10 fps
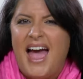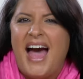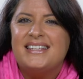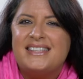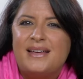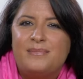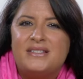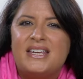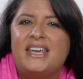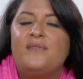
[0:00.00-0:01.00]
ask them
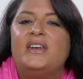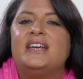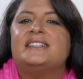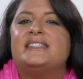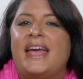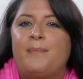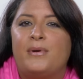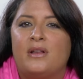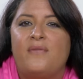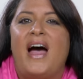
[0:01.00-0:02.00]
to give an
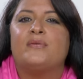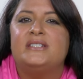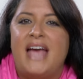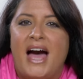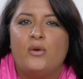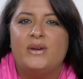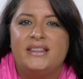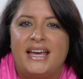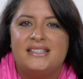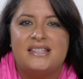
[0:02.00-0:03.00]
example of how data
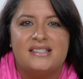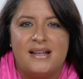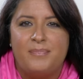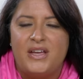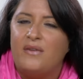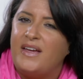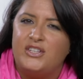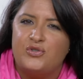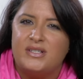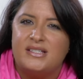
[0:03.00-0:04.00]
relates to something of
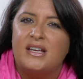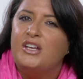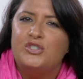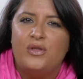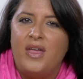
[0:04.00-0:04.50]
interest to